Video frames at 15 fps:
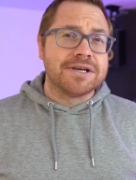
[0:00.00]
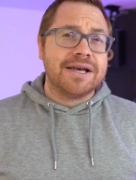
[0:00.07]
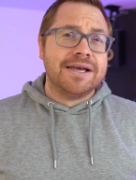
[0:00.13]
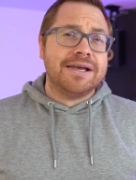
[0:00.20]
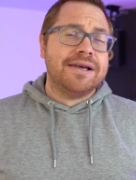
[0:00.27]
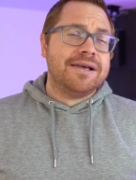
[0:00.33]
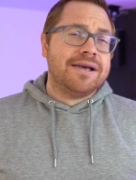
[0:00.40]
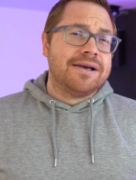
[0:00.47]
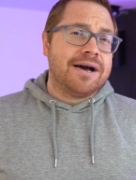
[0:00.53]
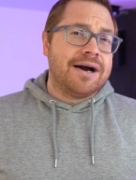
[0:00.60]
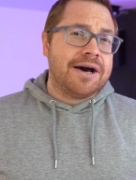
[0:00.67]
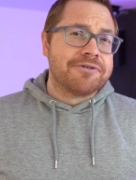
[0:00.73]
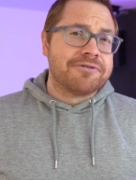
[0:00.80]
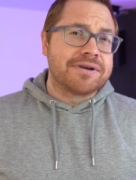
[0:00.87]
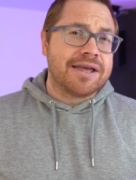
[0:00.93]
to
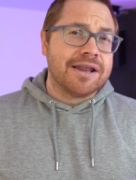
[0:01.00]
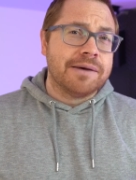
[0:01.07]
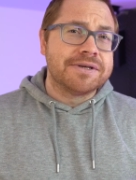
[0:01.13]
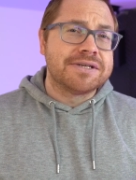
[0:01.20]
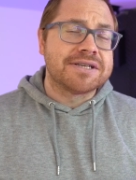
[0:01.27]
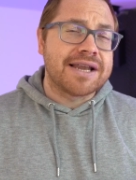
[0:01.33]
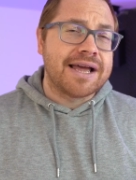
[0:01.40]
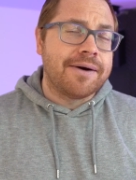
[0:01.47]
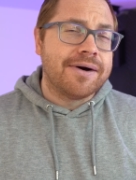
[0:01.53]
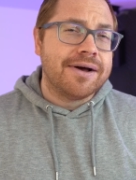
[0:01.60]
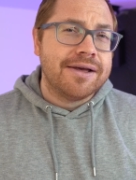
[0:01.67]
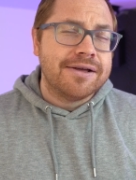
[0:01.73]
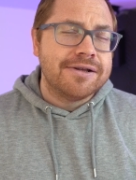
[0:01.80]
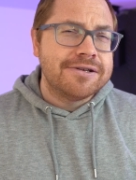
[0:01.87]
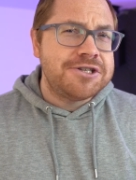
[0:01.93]
100 kilometers an
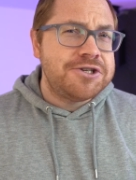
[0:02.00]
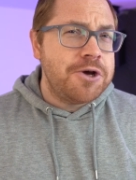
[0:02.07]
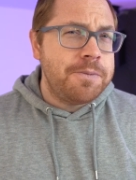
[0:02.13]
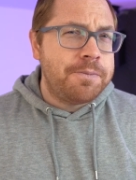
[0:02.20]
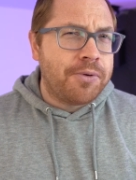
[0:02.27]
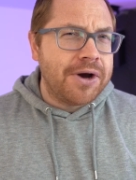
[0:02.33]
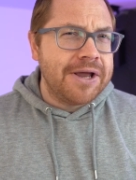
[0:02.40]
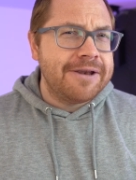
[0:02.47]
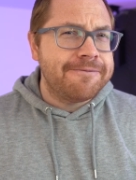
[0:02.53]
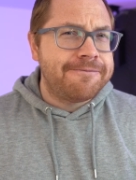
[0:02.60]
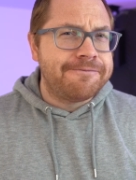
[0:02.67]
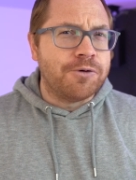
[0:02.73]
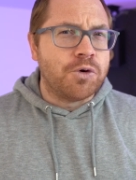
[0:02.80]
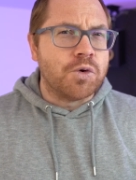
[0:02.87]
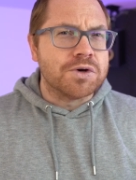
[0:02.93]
hour,
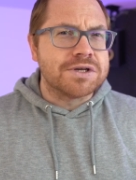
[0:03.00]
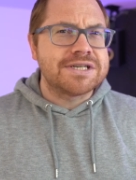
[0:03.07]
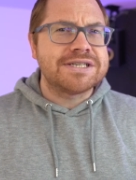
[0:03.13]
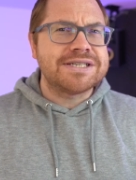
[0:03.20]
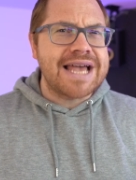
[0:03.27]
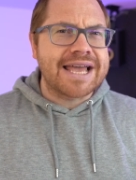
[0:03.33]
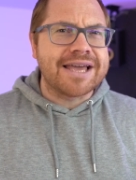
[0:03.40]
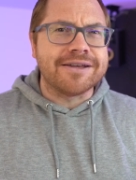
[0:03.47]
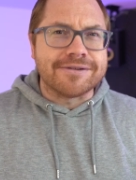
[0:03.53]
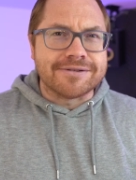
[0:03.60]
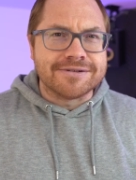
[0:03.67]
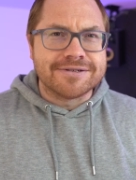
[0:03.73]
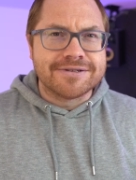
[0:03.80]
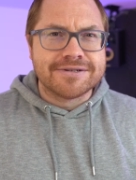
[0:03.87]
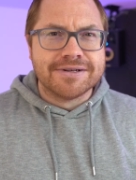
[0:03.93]
2.4
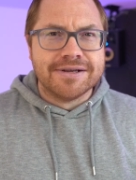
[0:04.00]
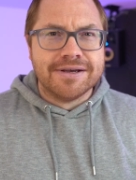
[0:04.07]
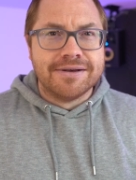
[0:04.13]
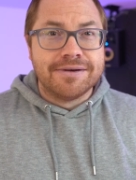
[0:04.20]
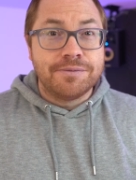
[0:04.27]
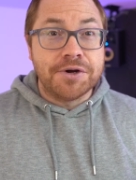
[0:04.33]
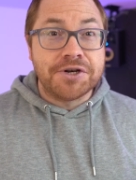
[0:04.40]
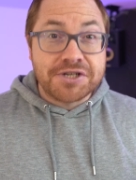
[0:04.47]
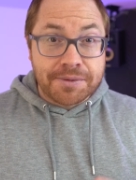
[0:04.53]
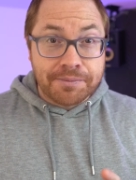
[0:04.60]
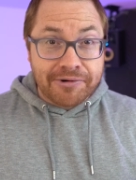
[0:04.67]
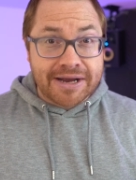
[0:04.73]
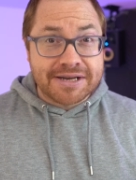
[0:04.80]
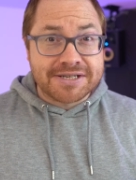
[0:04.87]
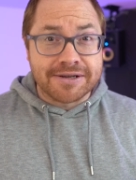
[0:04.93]
seconds, which is
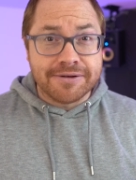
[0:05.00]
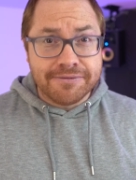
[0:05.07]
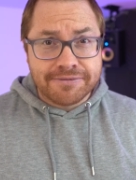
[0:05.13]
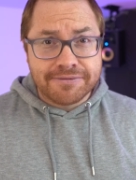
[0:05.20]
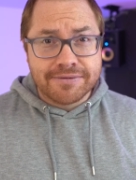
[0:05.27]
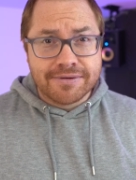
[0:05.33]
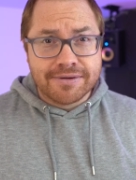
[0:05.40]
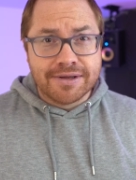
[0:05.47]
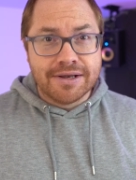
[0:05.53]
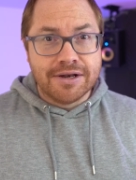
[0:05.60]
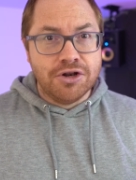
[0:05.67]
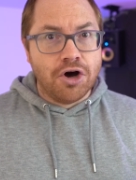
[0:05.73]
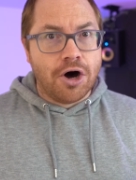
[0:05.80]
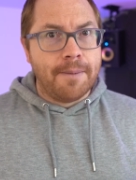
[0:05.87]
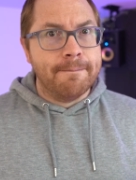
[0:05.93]
impressive,
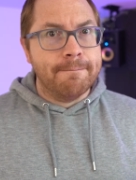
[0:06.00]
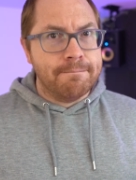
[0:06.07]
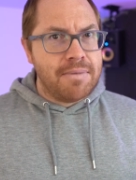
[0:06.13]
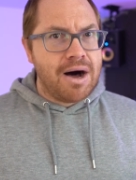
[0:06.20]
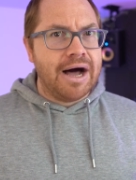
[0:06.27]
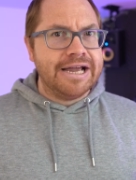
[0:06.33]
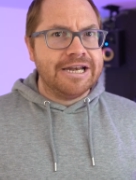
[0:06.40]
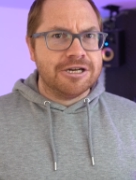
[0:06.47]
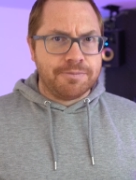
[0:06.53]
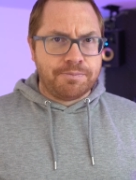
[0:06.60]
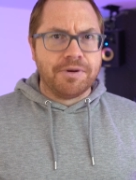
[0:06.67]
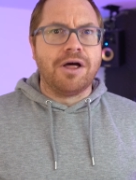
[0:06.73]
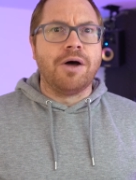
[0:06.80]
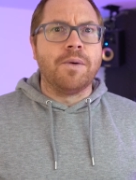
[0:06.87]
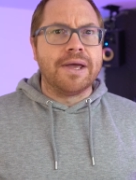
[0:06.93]
not
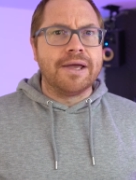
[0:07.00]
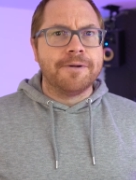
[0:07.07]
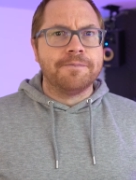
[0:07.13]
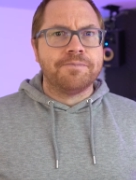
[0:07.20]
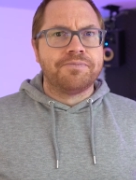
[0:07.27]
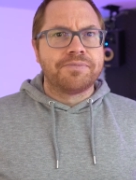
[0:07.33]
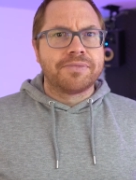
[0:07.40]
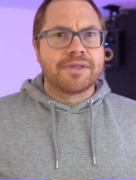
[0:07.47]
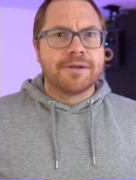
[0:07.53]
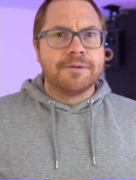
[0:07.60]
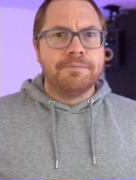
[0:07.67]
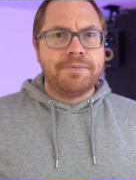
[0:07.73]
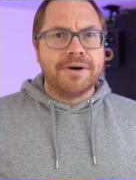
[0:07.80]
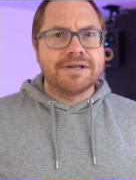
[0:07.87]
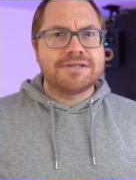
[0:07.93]
mind-blowing,
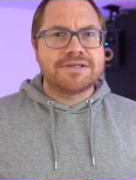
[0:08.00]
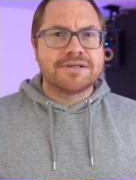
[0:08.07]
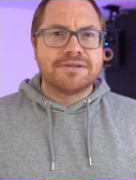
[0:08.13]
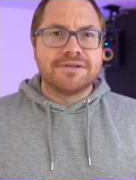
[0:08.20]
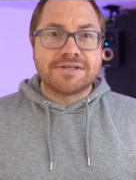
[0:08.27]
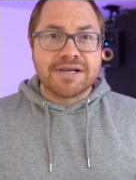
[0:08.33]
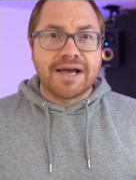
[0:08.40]
but the